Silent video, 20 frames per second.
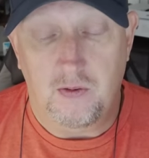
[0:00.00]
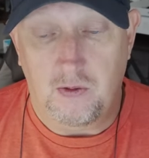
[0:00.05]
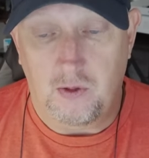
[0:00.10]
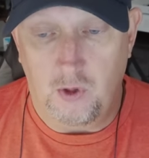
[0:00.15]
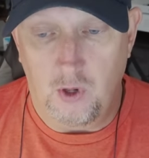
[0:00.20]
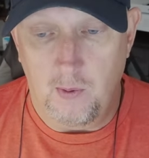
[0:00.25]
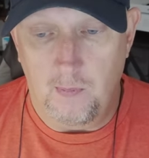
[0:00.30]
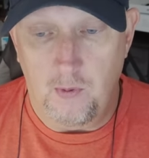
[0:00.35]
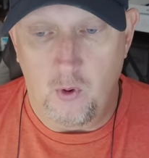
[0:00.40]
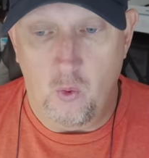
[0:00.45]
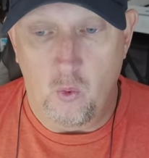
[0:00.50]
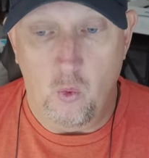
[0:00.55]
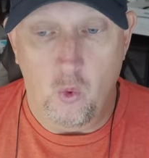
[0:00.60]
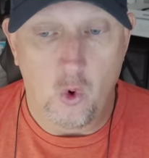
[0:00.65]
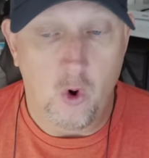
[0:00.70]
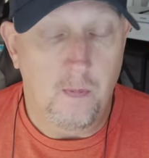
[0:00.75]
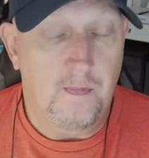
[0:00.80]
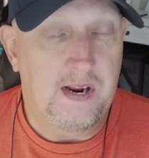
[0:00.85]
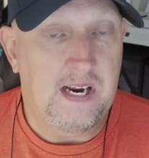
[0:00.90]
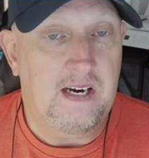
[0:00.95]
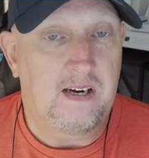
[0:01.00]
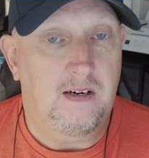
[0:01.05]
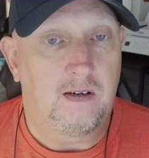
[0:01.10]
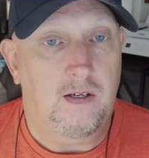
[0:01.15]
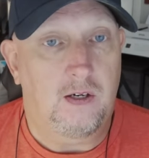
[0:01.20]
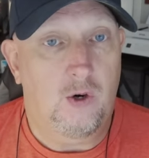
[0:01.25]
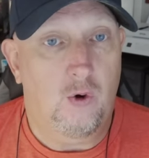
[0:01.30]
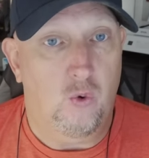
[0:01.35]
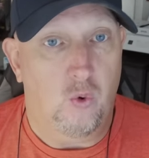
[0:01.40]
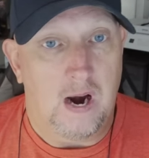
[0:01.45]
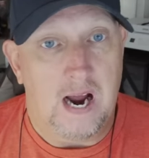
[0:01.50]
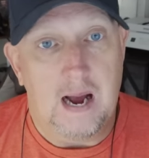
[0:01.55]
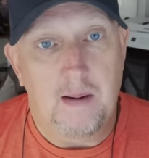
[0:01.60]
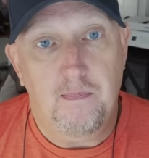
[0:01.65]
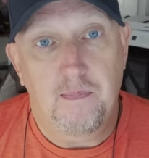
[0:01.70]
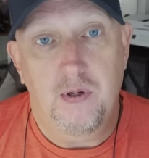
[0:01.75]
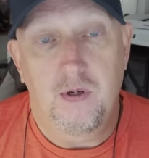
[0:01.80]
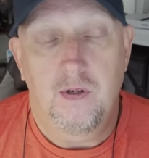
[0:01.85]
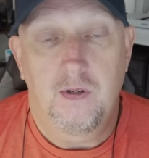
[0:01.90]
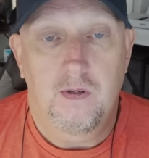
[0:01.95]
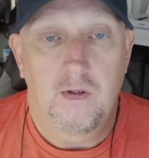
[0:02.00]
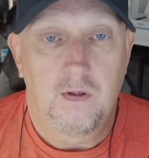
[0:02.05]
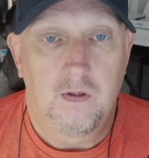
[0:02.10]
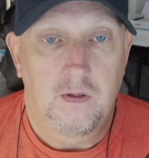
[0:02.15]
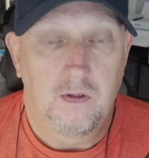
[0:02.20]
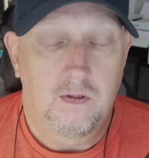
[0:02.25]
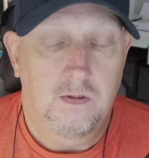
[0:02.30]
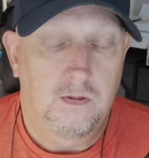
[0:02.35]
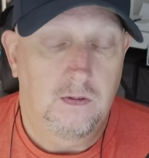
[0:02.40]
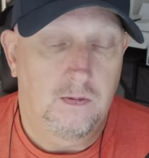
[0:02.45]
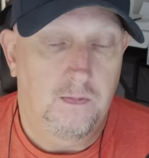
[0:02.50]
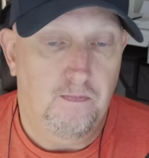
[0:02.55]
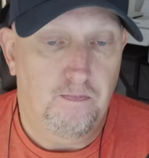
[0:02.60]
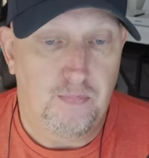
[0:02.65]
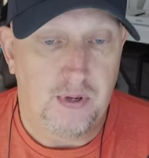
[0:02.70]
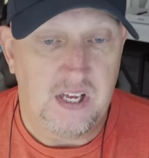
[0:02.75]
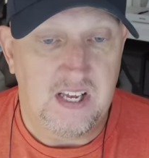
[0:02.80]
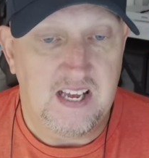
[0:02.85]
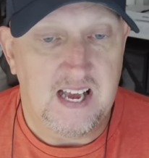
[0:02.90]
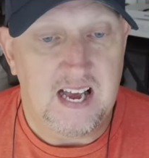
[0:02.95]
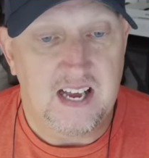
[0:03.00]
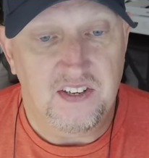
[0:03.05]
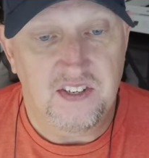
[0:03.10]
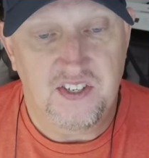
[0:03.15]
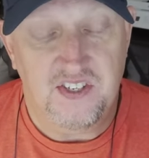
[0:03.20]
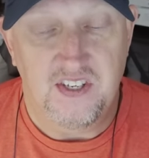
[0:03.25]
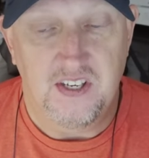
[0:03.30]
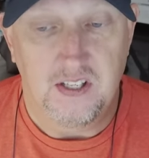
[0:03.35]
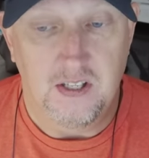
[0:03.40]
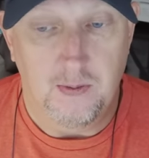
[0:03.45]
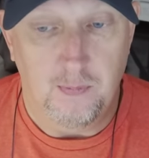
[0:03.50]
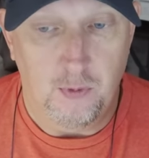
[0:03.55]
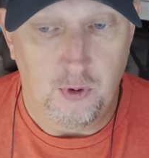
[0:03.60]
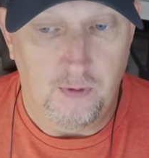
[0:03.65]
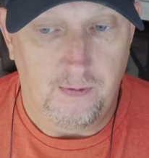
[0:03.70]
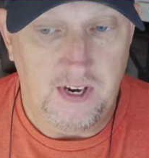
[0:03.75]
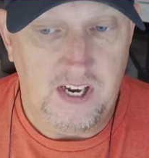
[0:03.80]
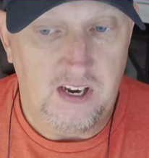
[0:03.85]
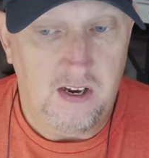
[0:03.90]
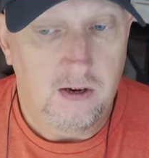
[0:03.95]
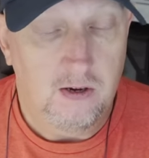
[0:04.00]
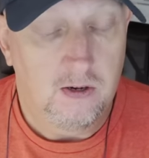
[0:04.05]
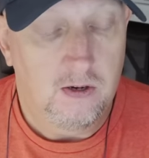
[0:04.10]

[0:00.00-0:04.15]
global warming crap BS in the movie,